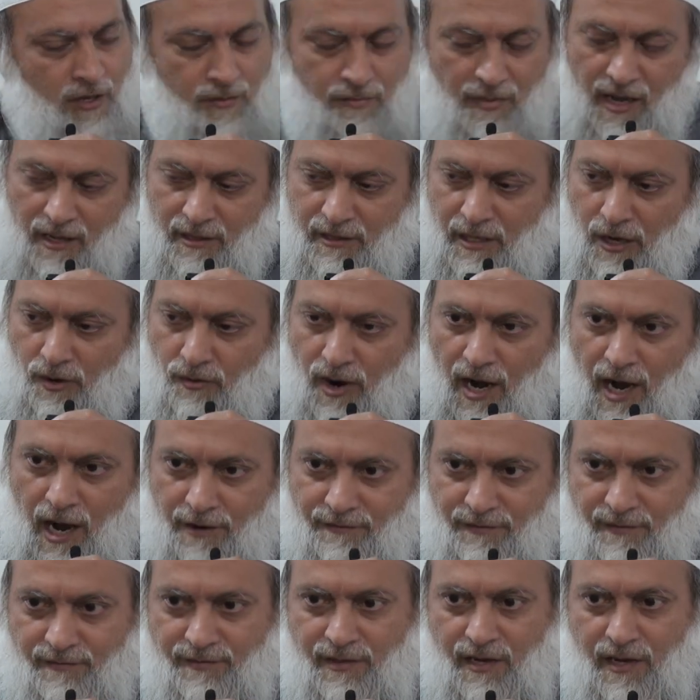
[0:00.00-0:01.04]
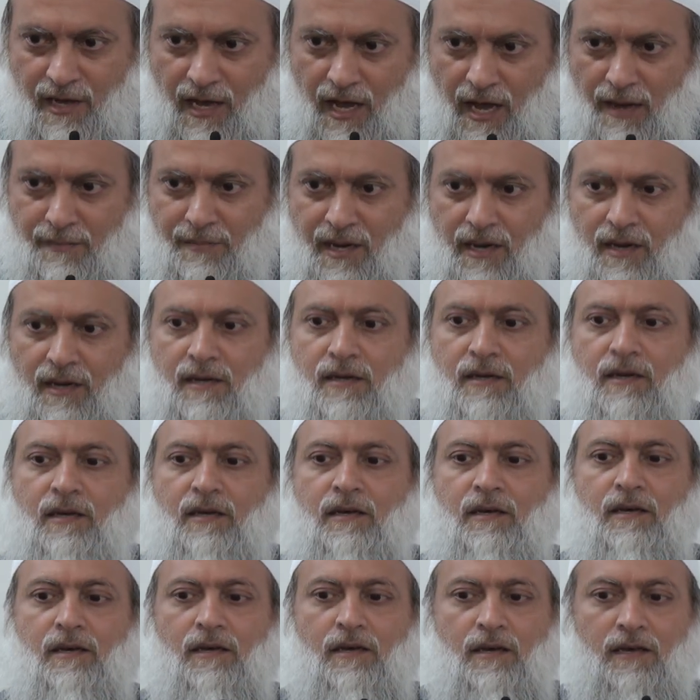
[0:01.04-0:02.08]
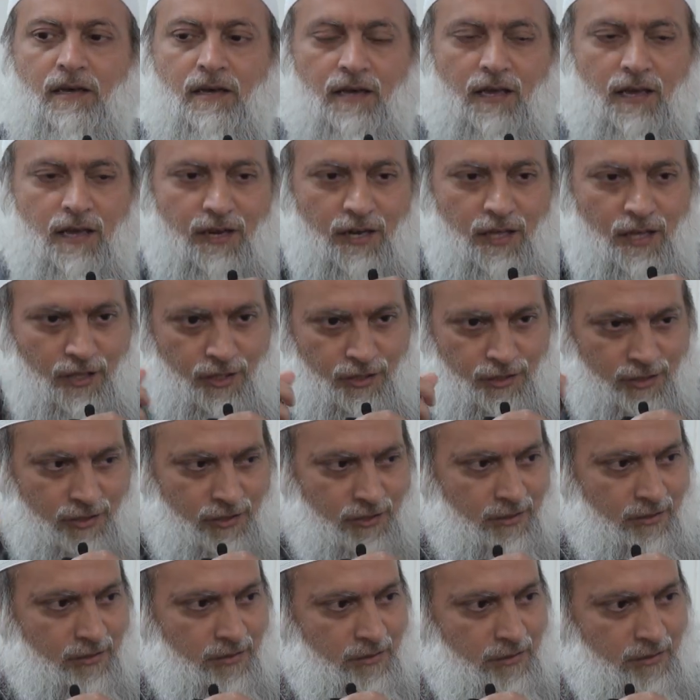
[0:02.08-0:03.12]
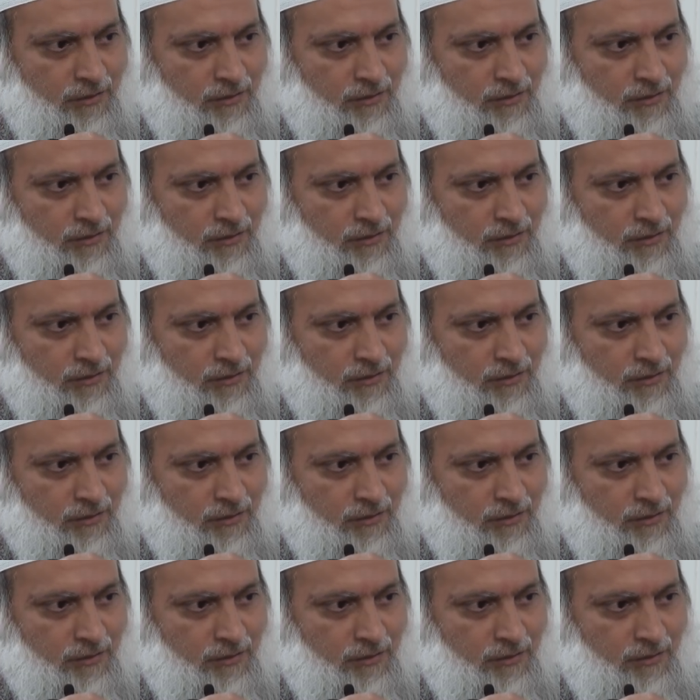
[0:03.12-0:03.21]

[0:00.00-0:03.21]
he made tawaf of the Kaaba in his